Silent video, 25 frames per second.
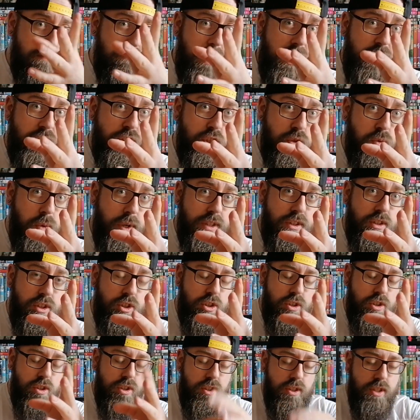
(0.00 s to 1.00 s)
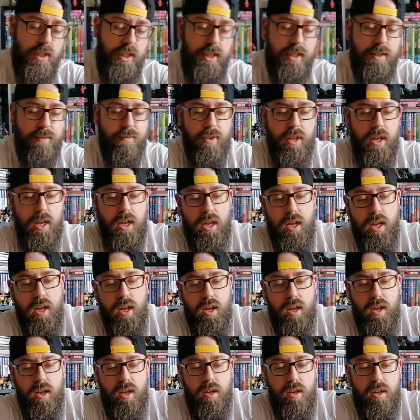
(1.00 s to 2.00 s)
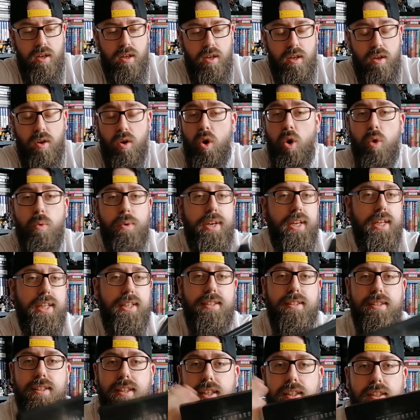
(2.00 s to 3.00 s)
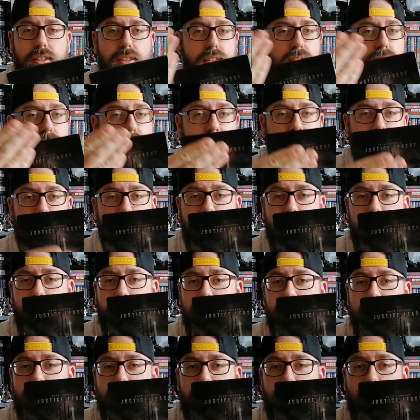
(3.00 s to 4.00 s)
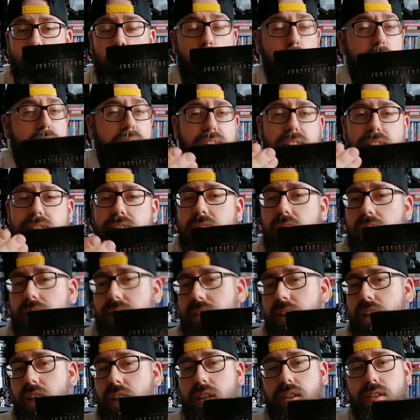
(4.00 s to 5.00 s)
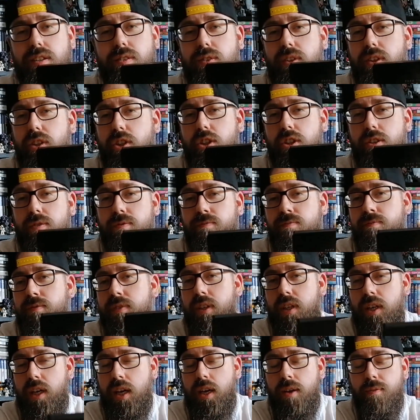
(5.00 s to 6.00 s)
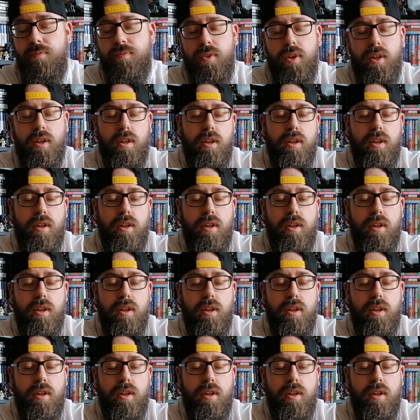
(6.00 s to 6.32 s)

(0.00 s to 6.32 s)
By Joss Whedon's Justice League. All we need is this. All we need is Zack Snyder's version. Okay?